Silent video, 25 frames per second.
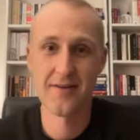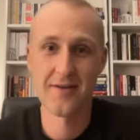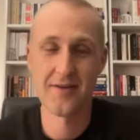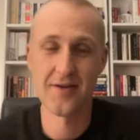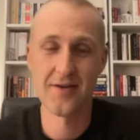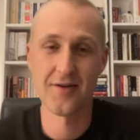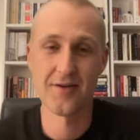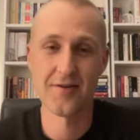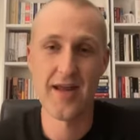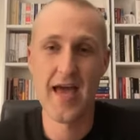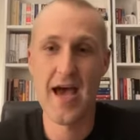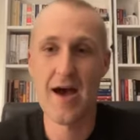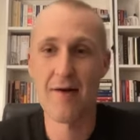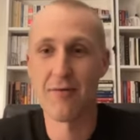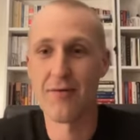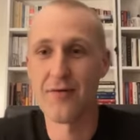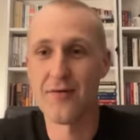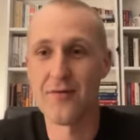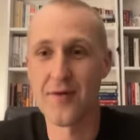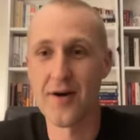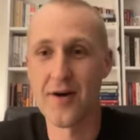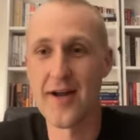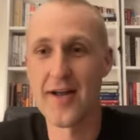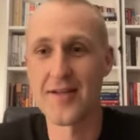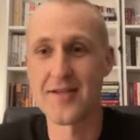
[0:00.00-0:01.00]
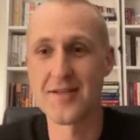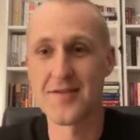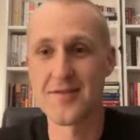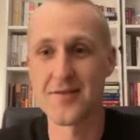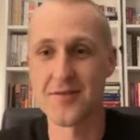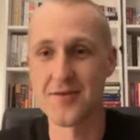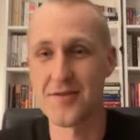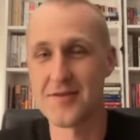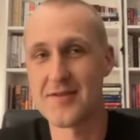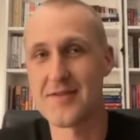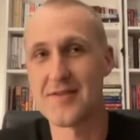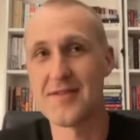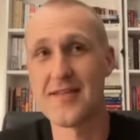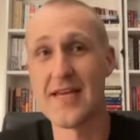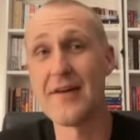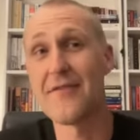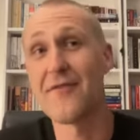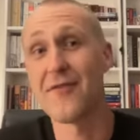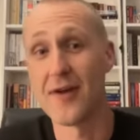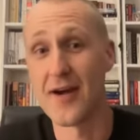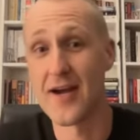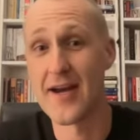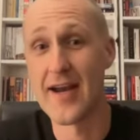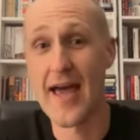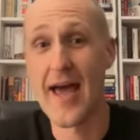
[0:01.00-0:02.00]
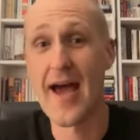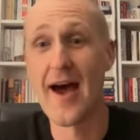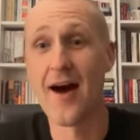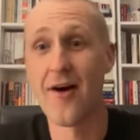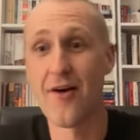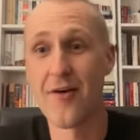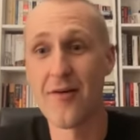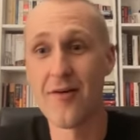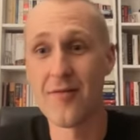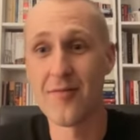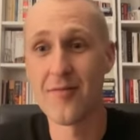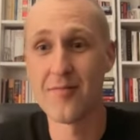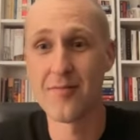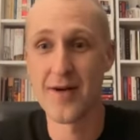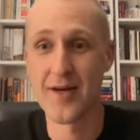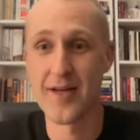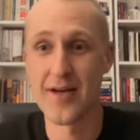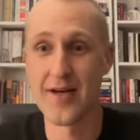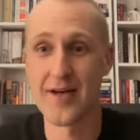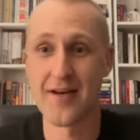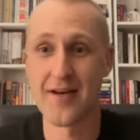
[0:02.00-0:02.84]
now we're friends, so it's different now, but